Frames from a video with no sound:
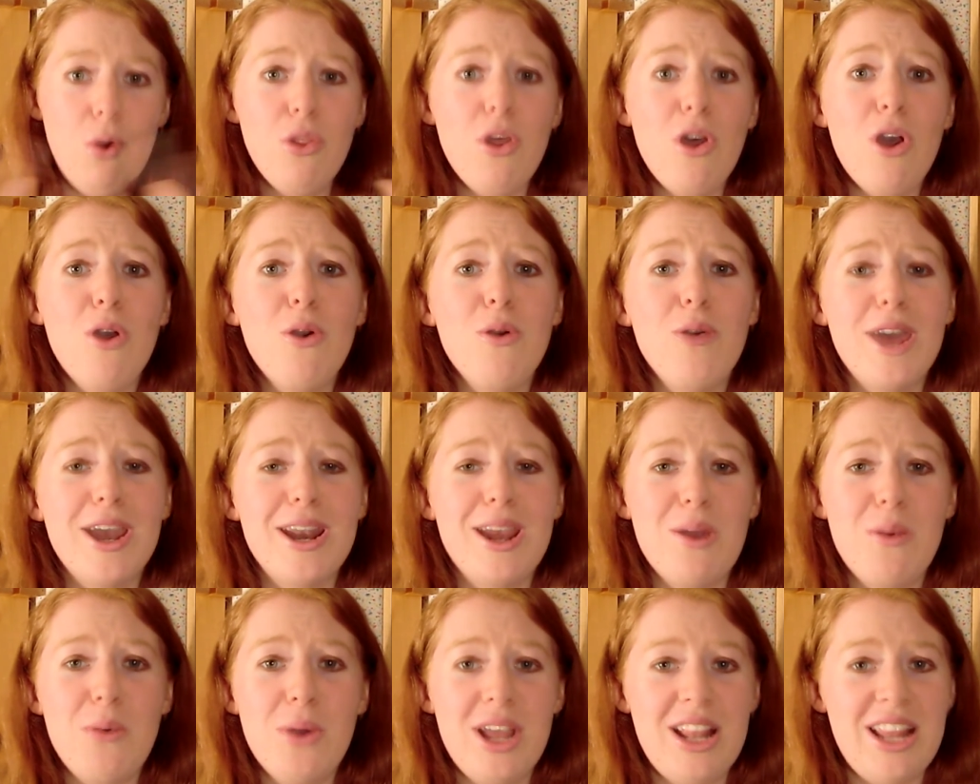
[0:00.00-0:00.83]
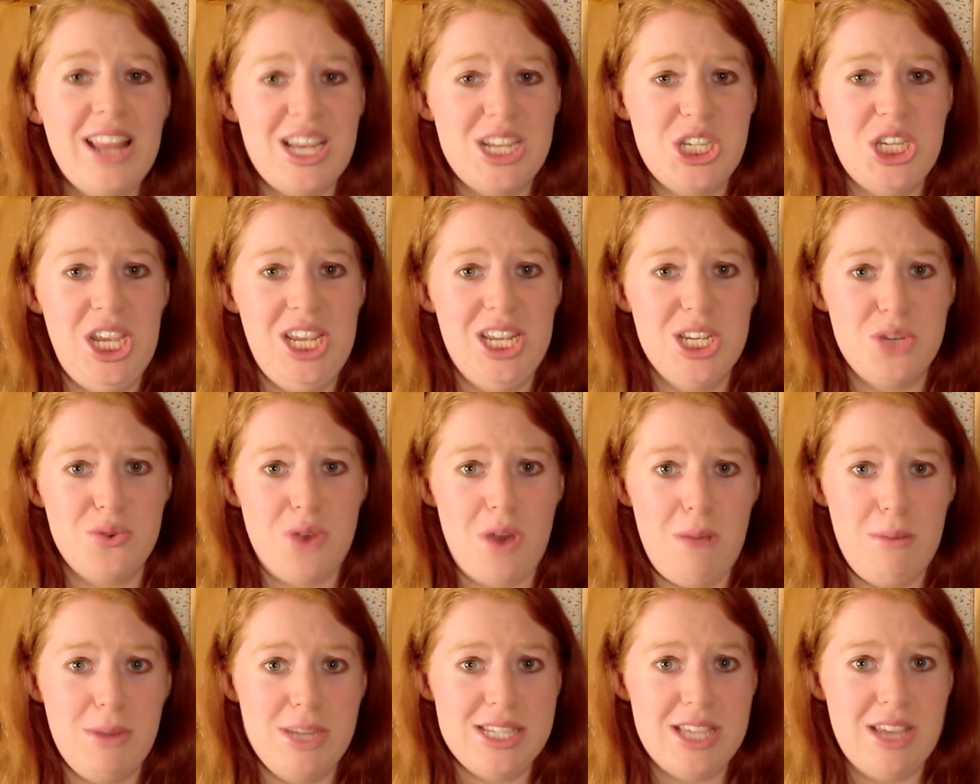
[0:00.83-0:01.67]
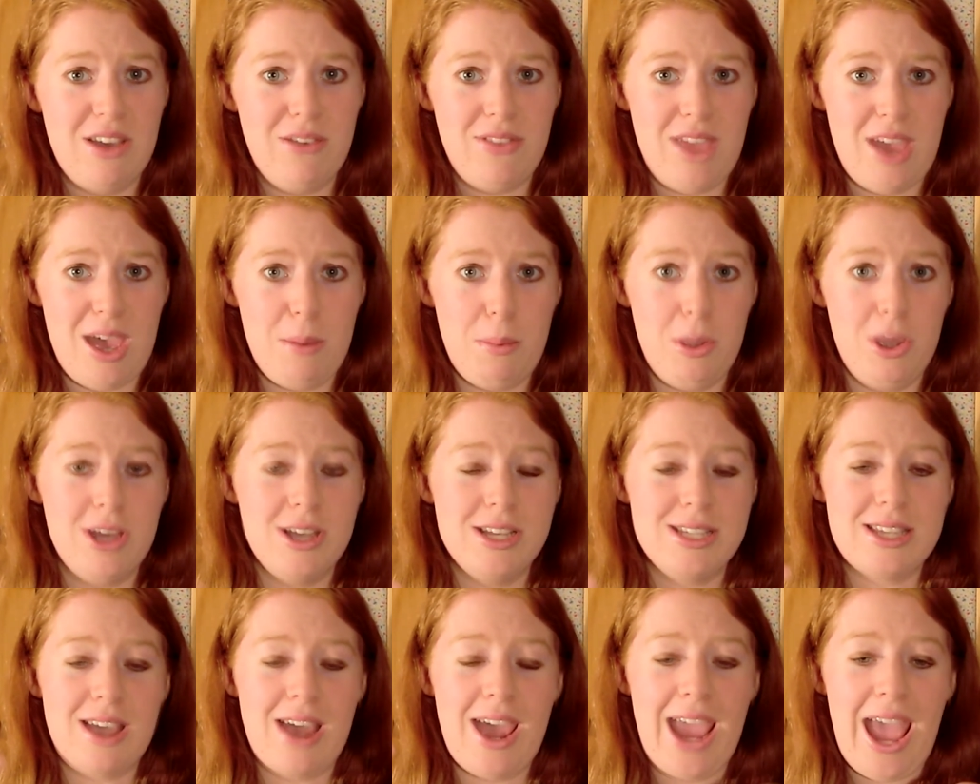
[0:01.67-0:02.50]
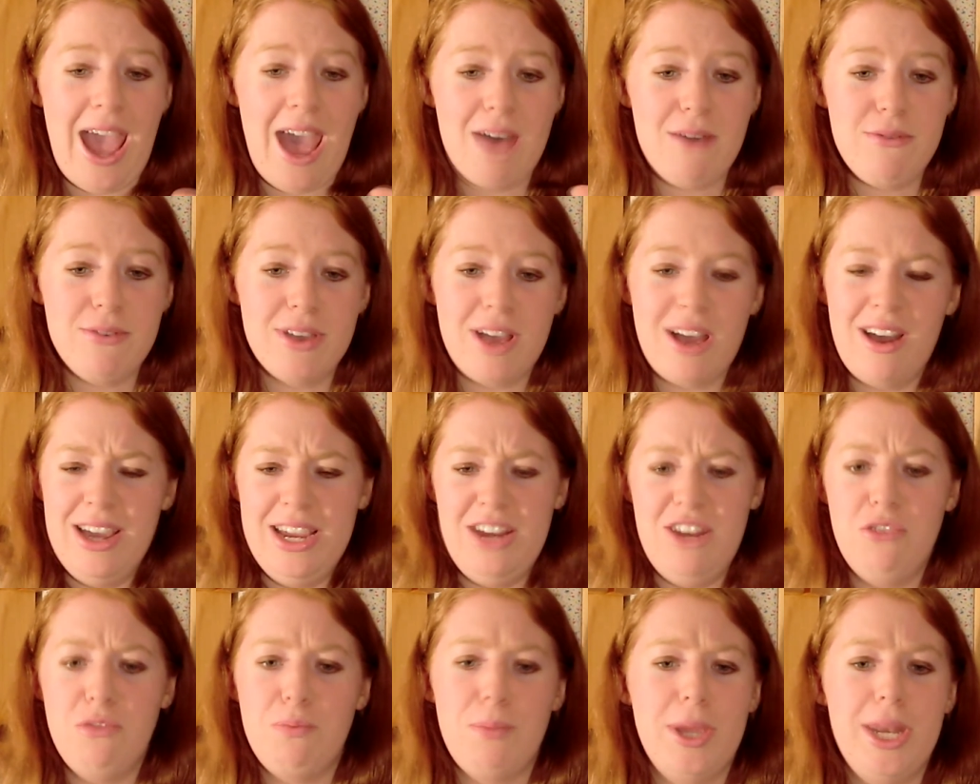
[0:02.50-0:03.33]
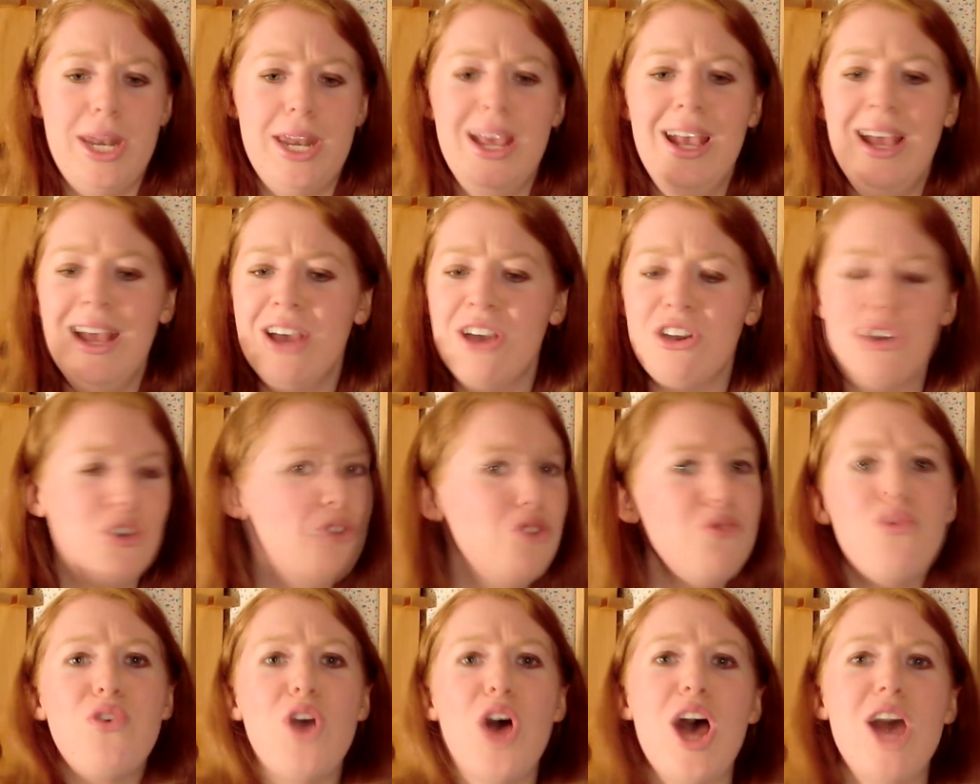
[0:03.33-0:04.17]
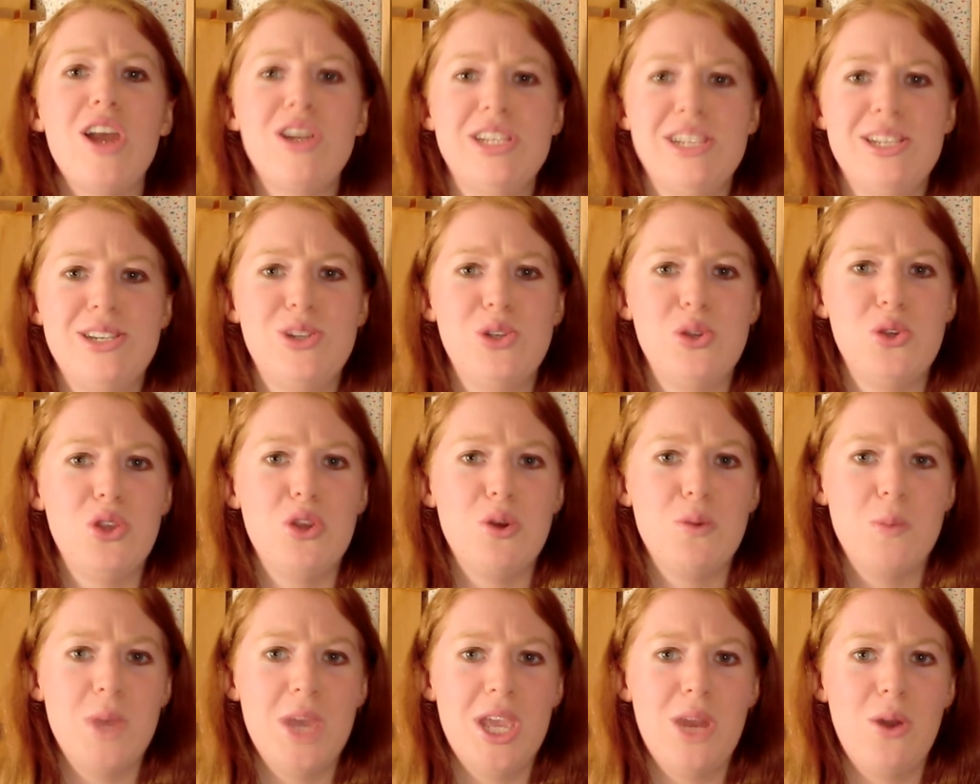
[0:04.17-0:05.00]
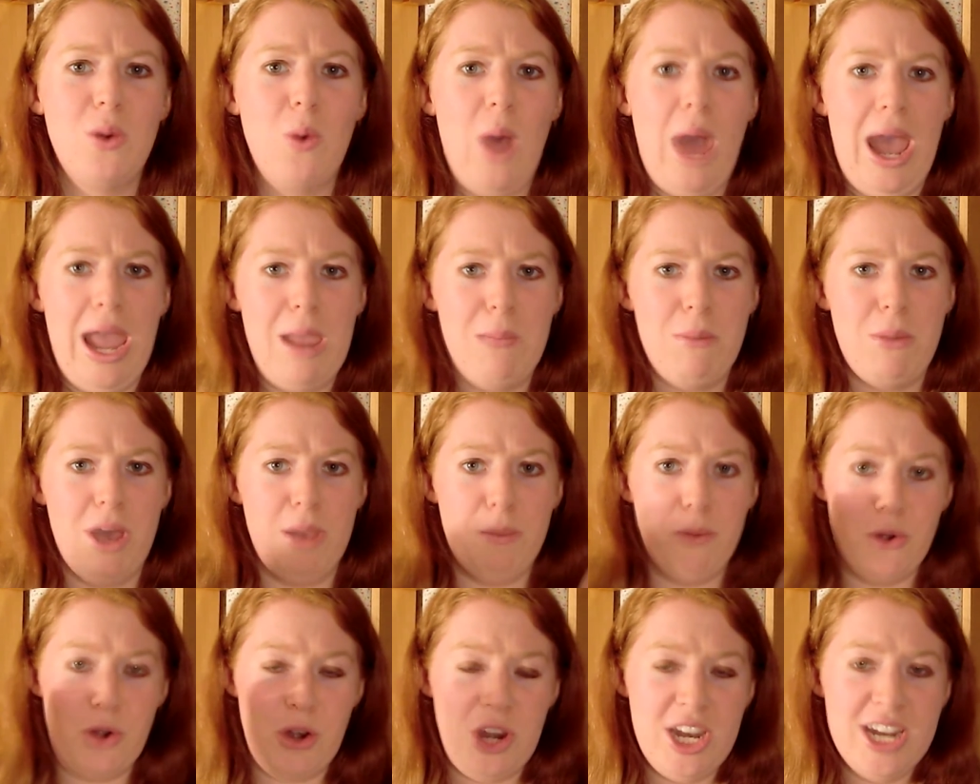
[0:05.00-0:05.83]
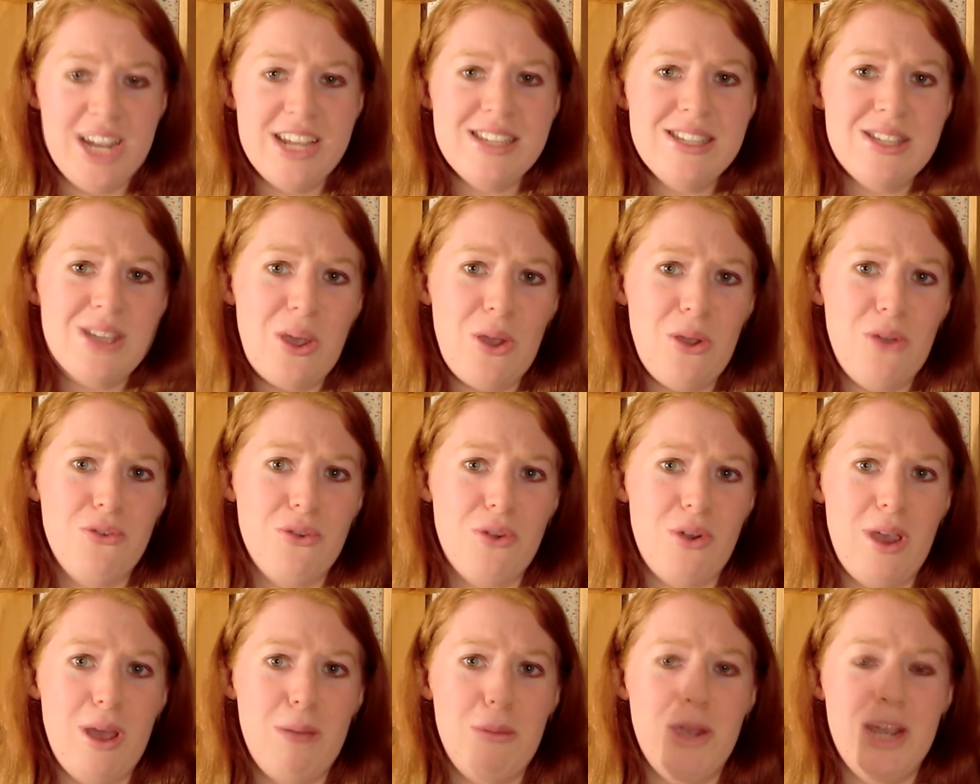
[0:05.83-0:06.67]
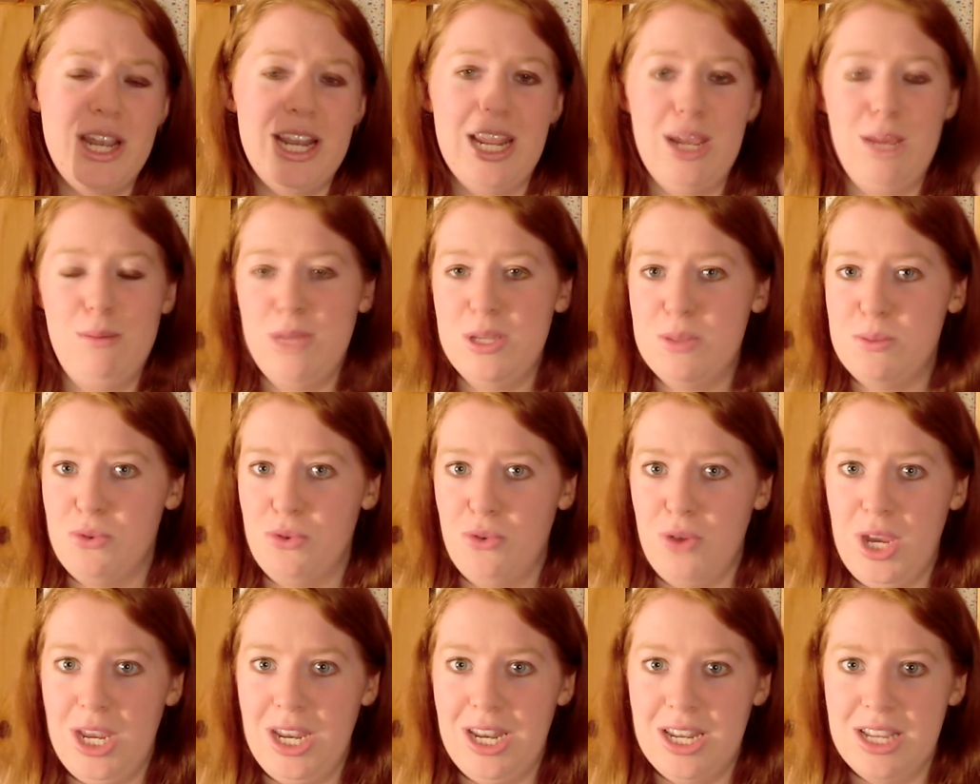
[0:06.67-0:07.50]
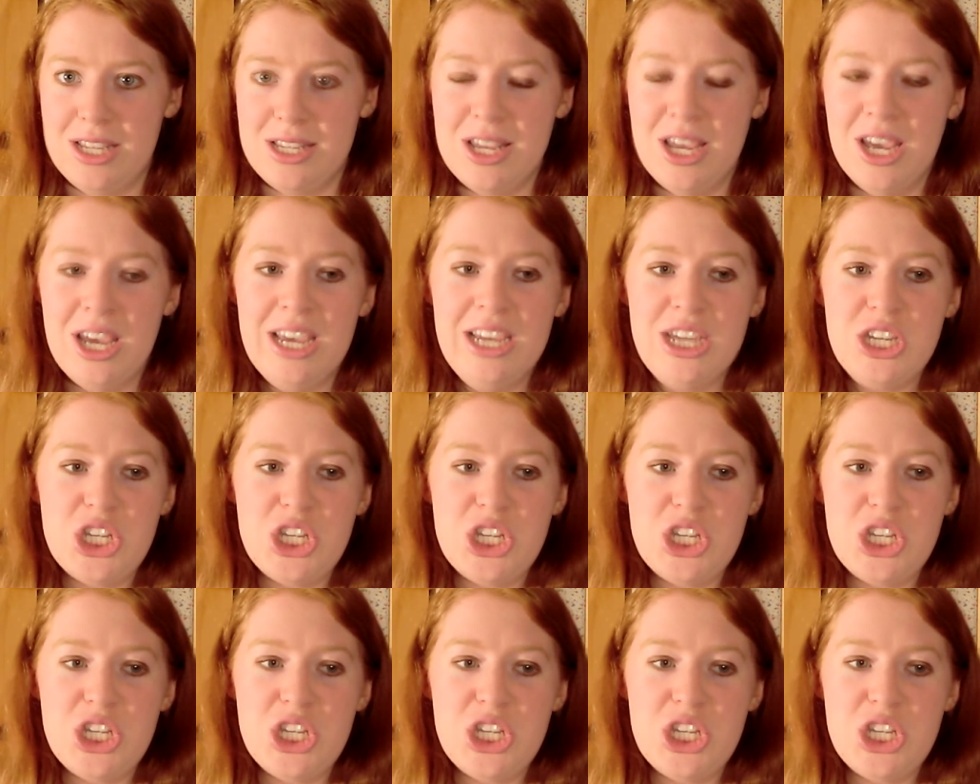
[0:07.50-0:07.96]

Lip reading: Although, and I will actually interrupt myself there because I have kind of been converted to them in a way by Marina's over at My Name is Marina's.